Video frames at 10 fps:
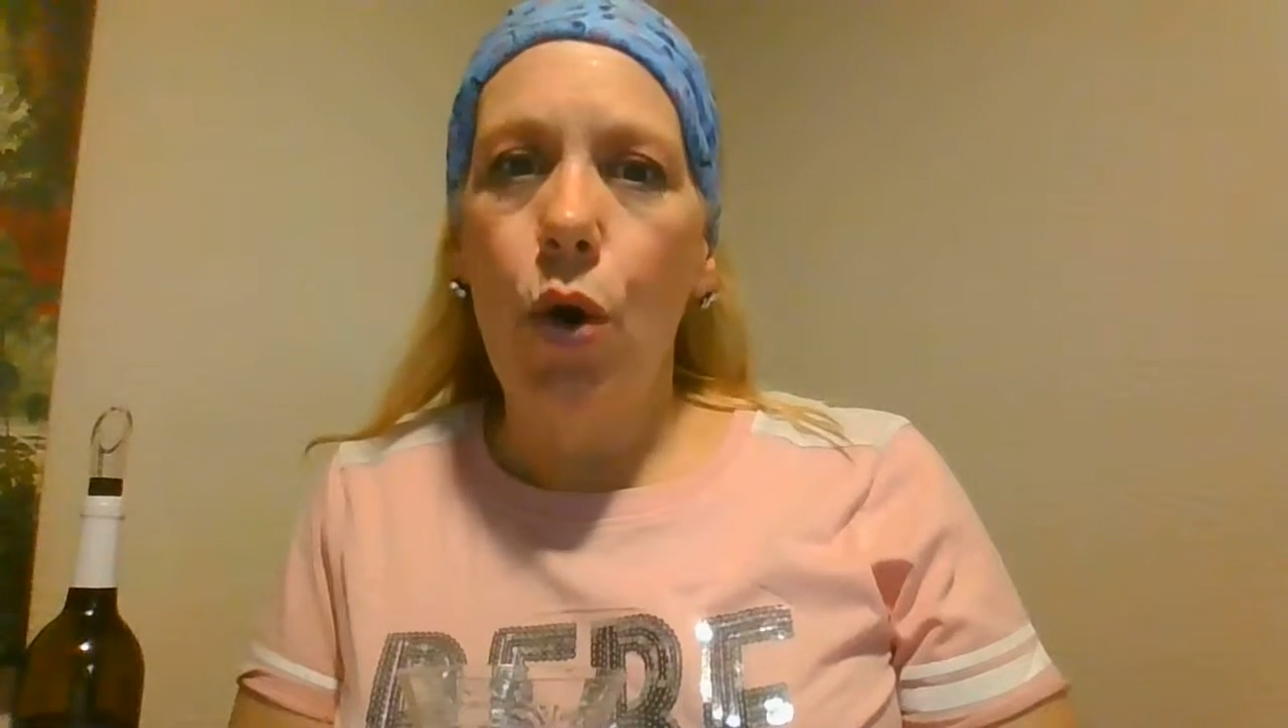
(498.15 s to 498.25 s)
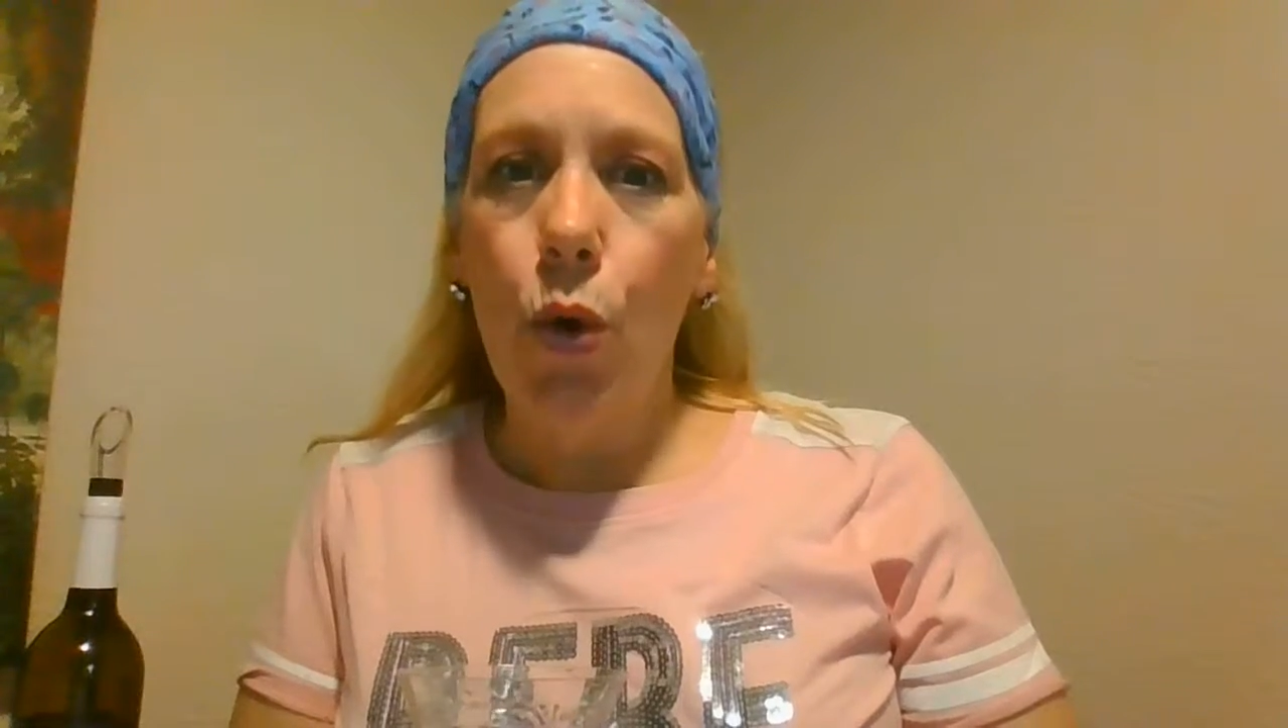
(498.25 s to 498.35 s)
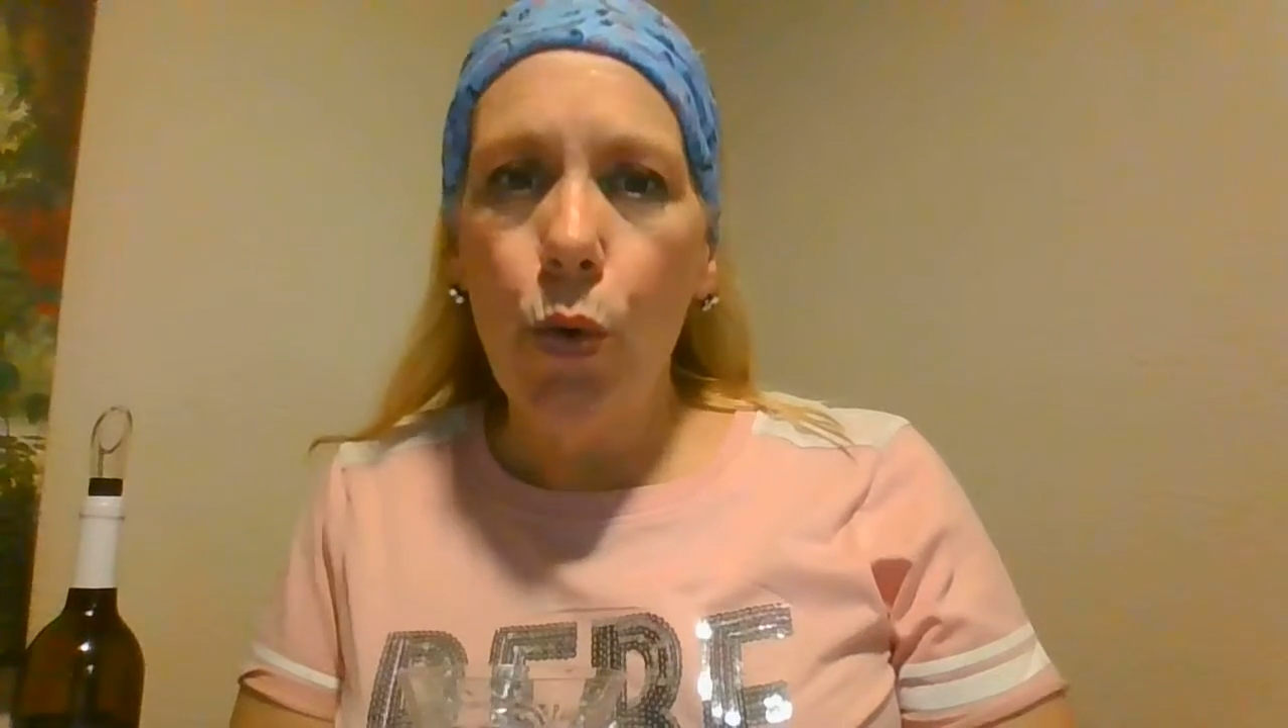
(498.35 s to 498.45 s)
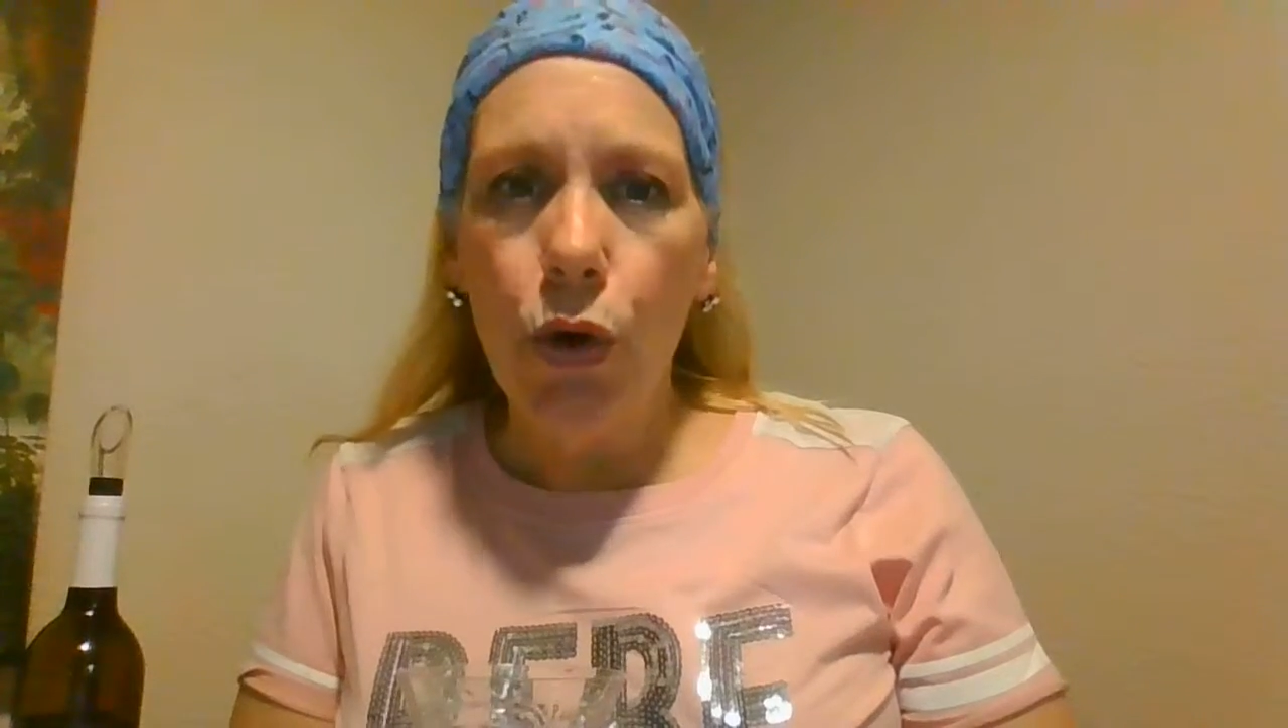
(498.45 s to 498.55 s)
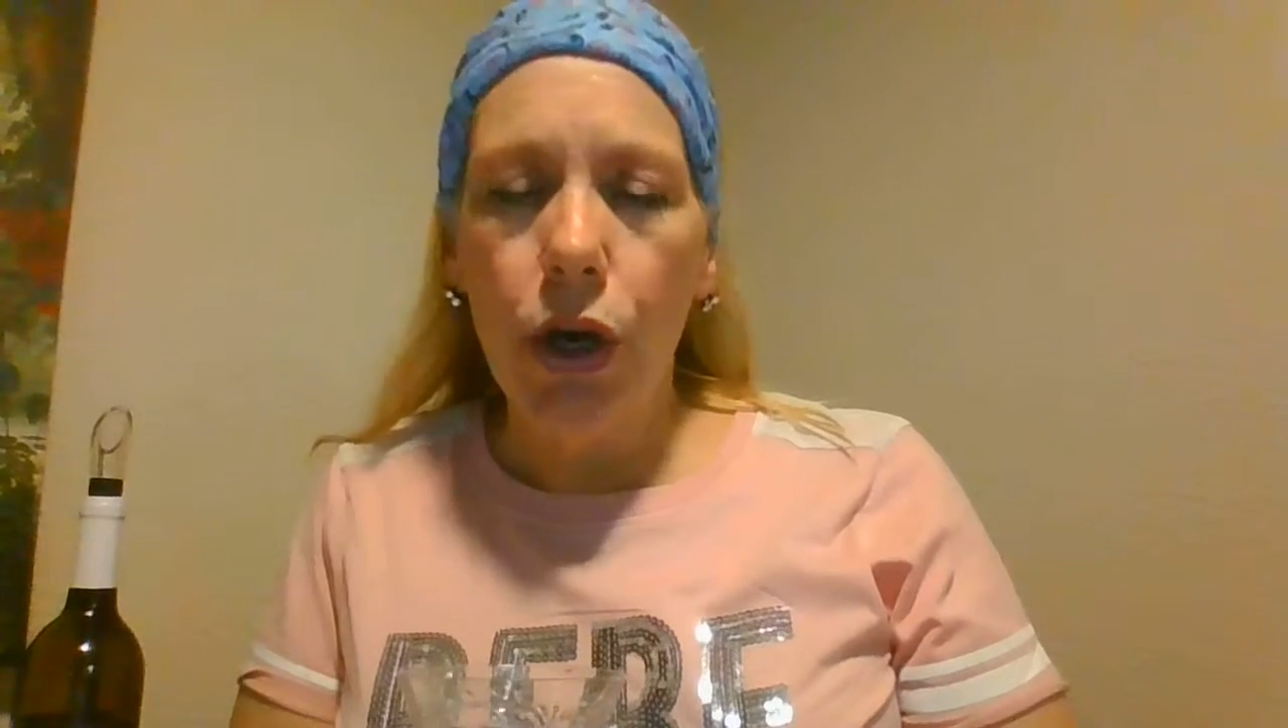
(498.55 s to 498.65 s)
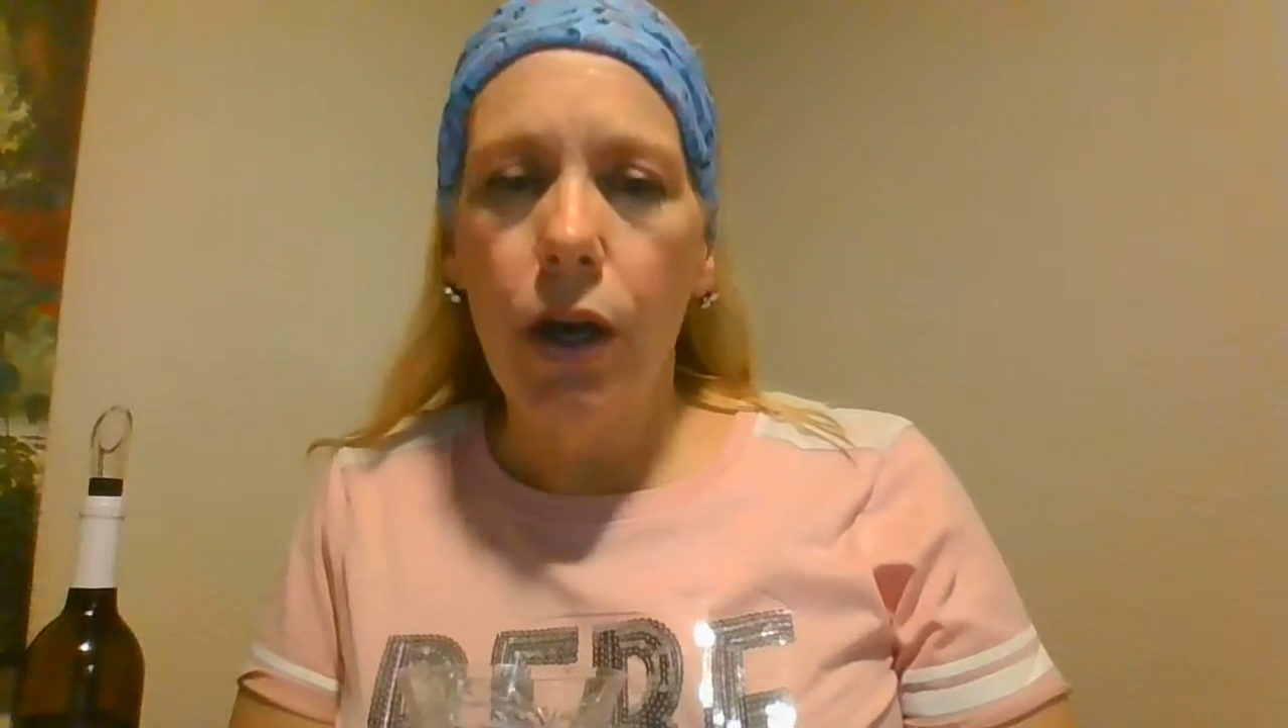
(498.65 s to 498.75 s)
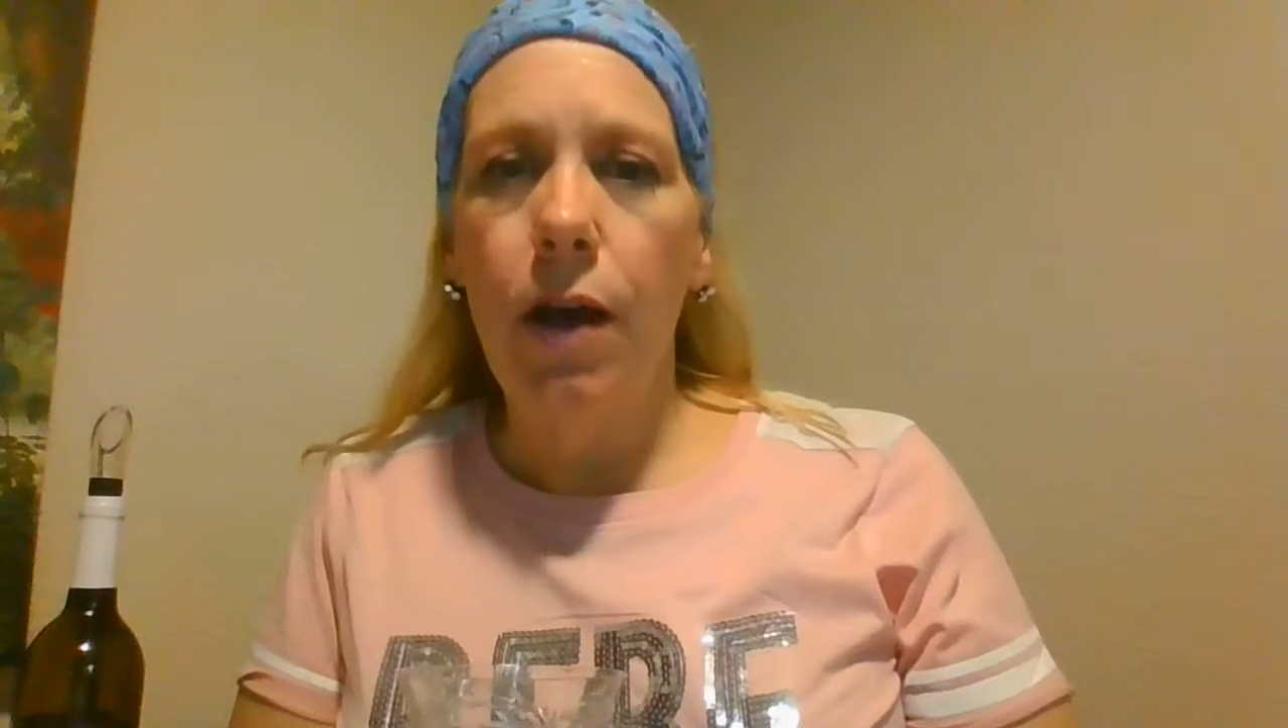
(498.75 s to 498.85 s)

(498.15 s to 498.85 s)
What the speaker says: oak,